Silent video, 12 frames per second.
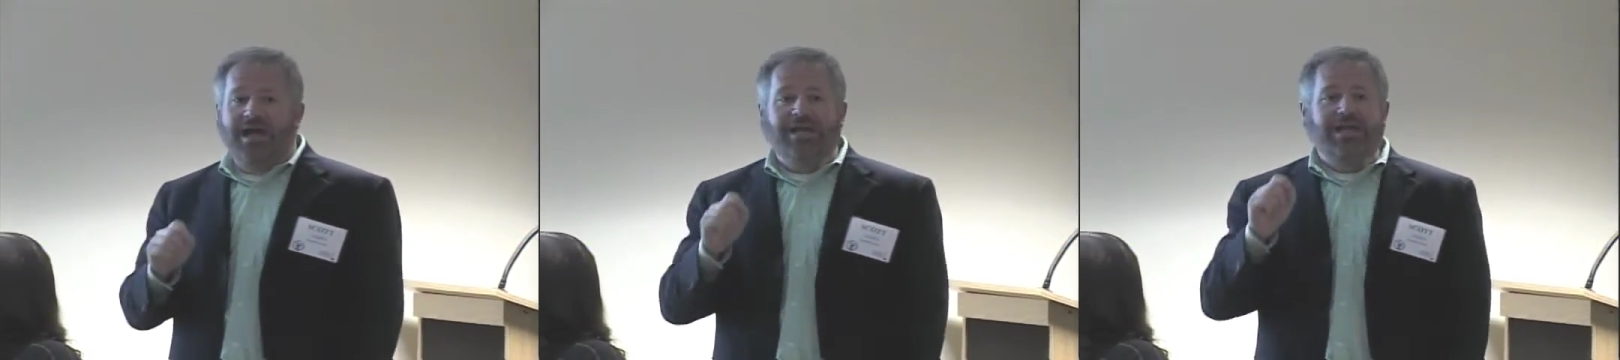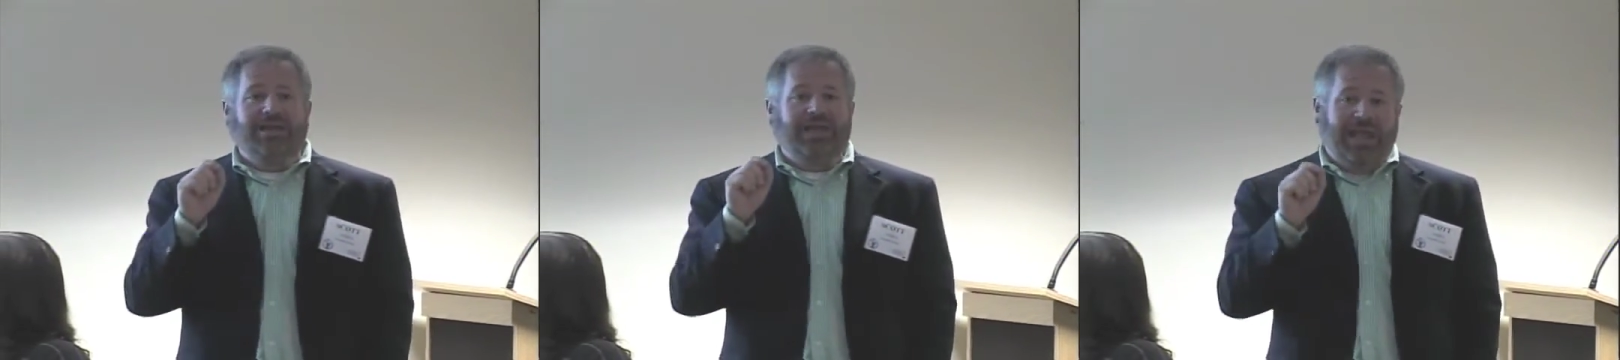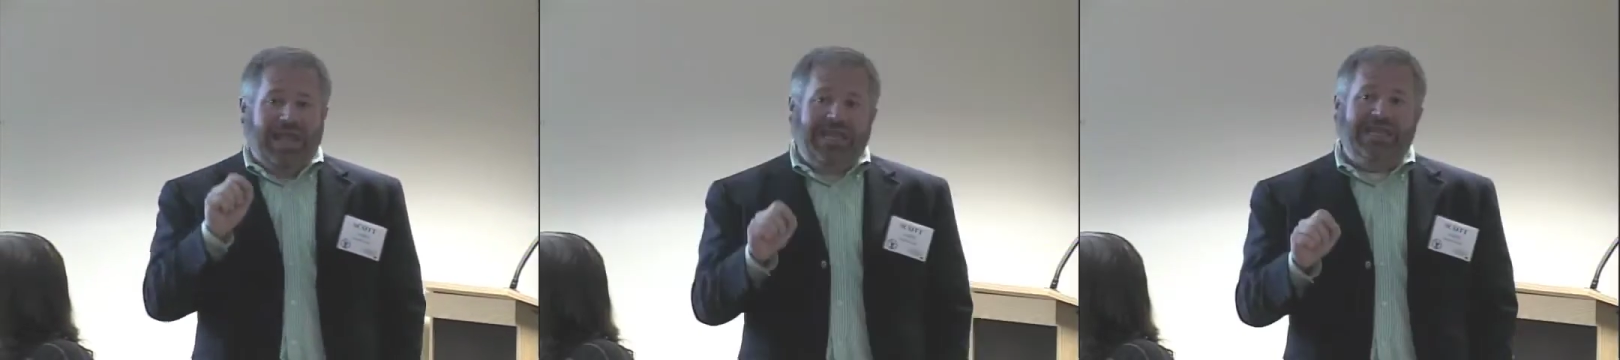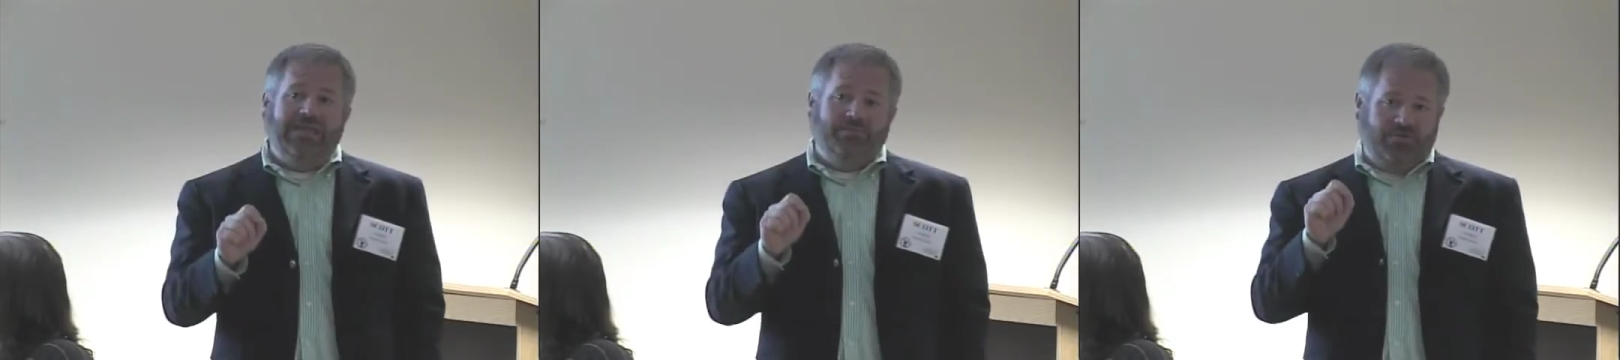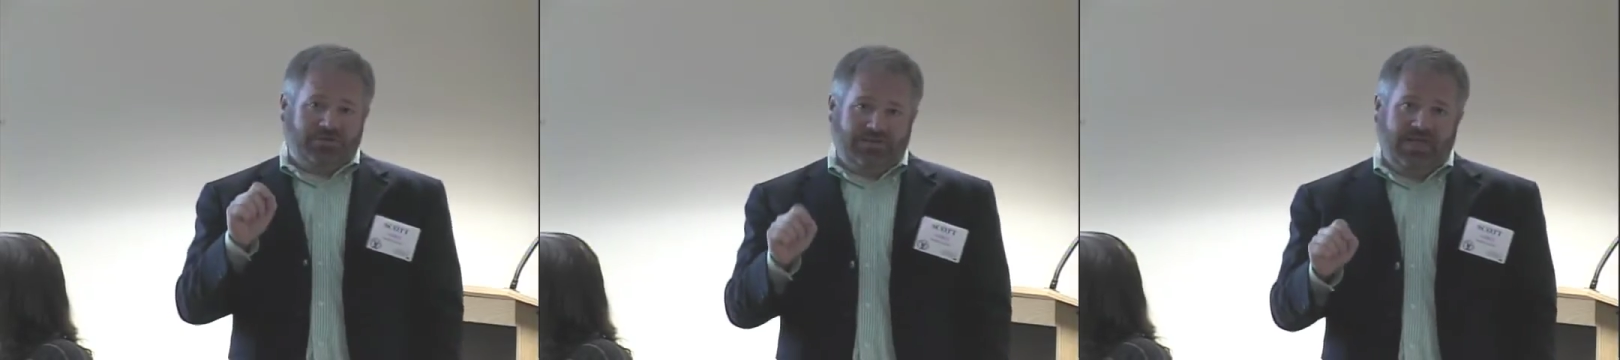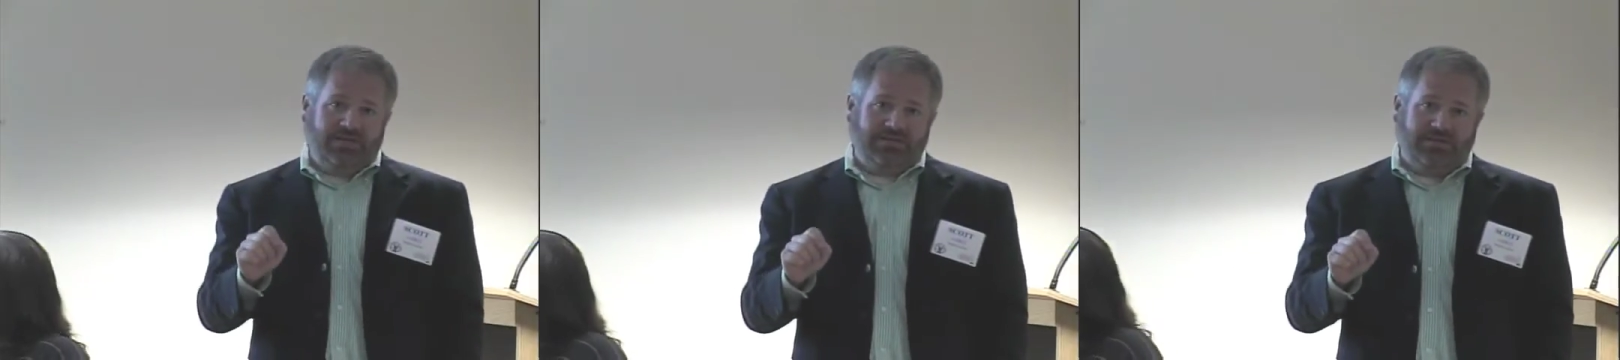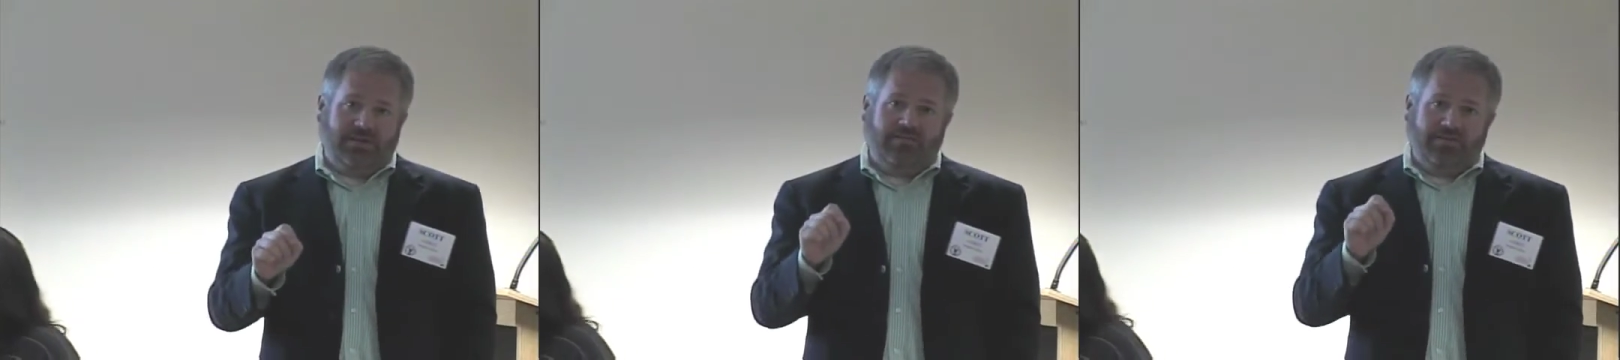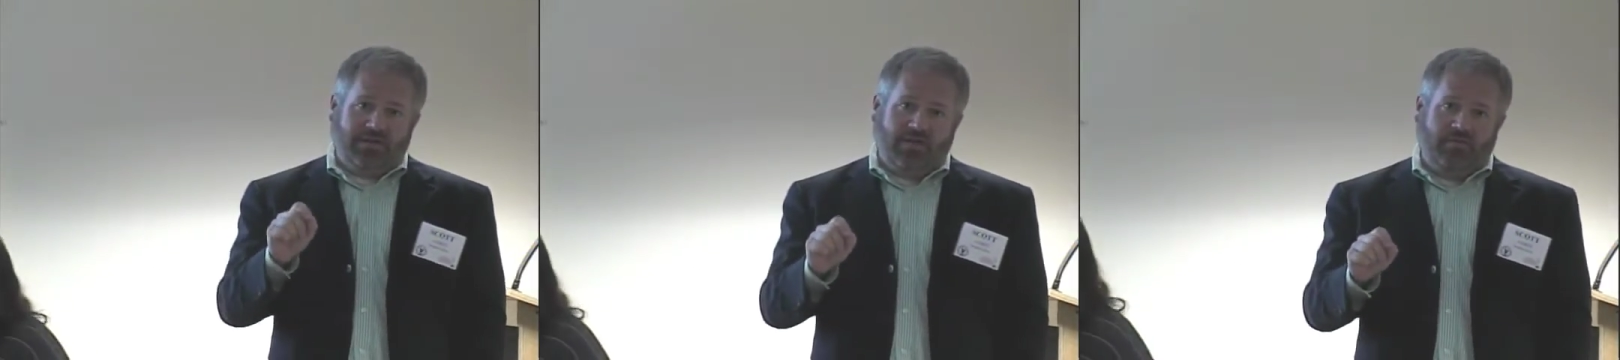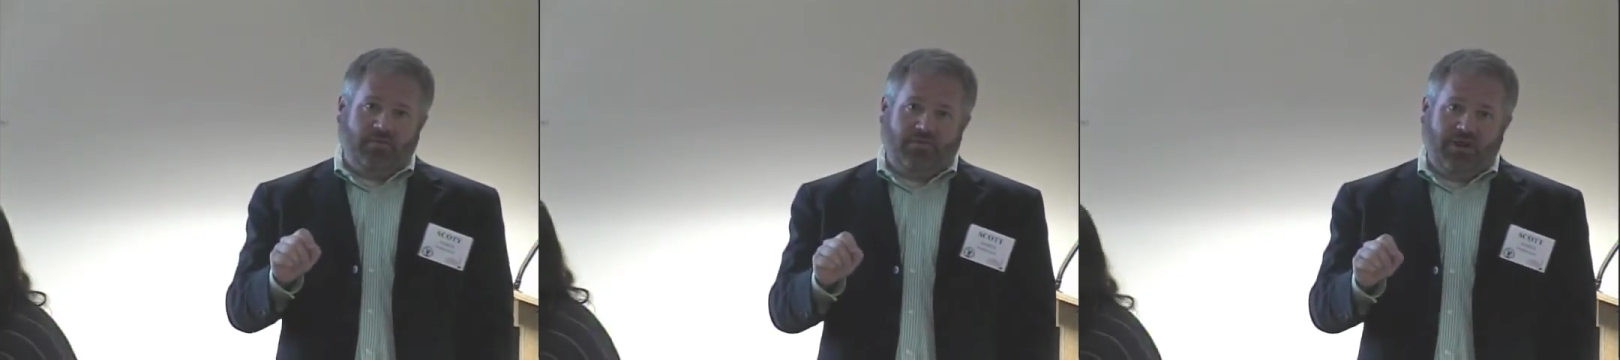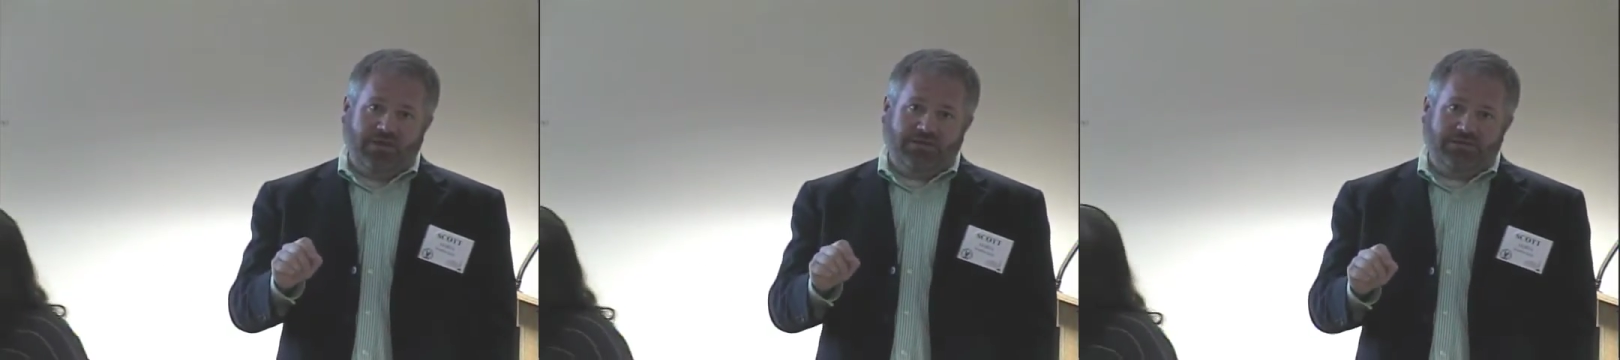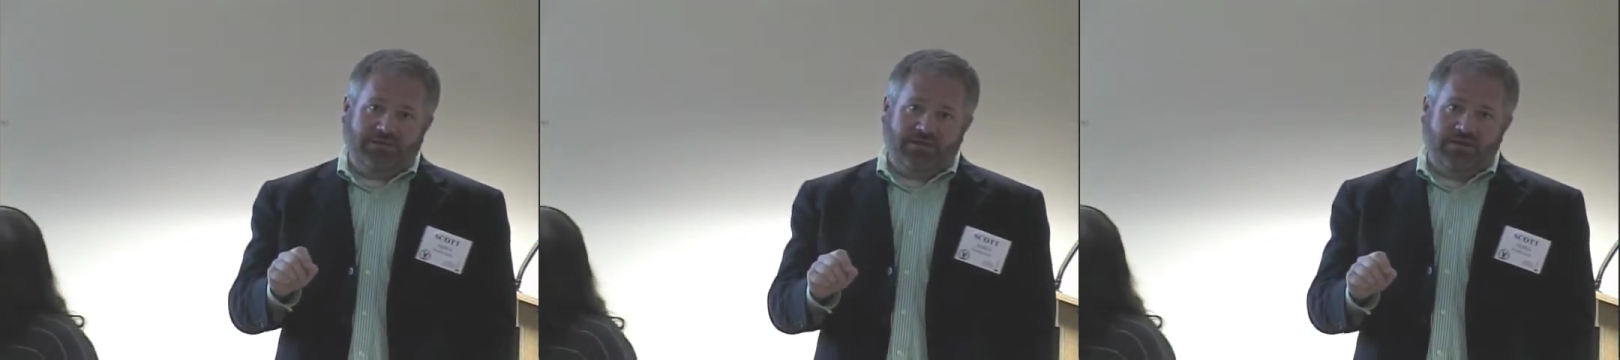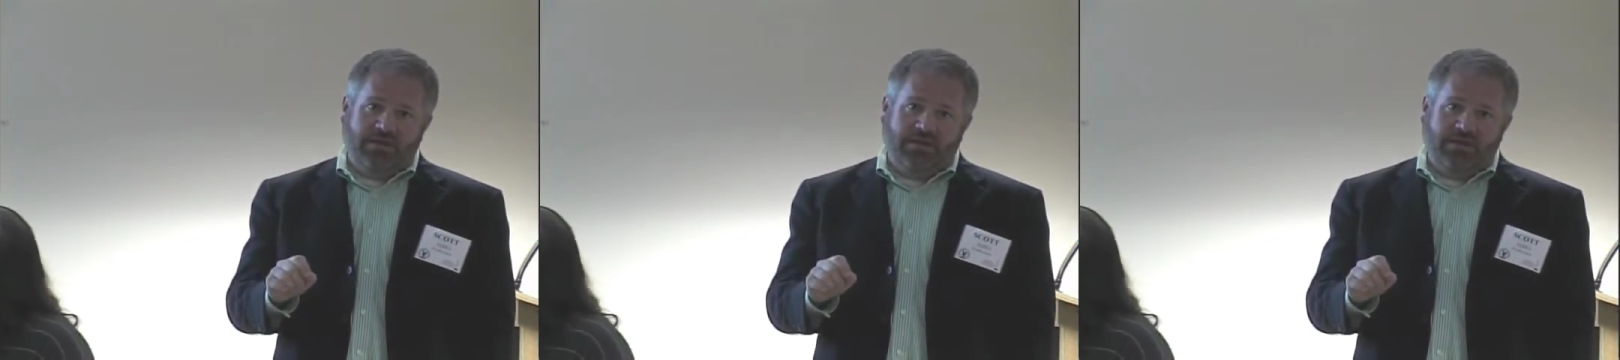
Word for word: I get eighty percent of the cover price.